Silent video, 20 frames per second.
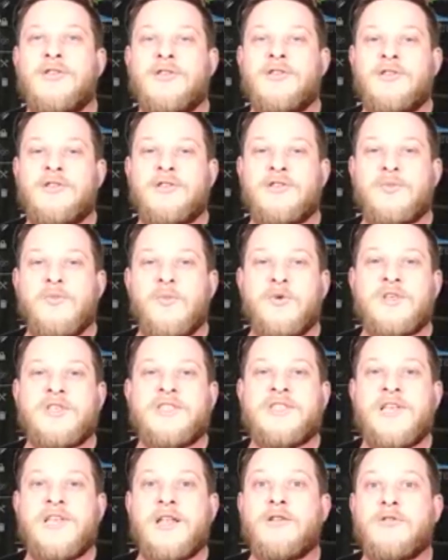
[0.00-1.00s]
there's more
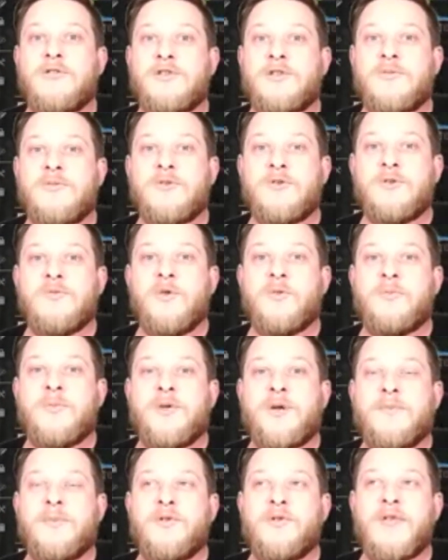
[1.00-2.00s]
sellers and there's more
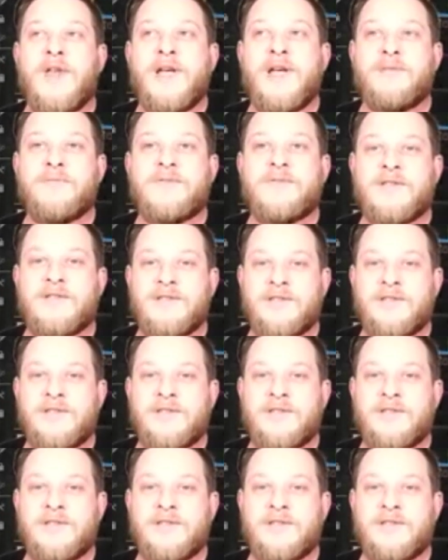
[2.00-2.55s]
people like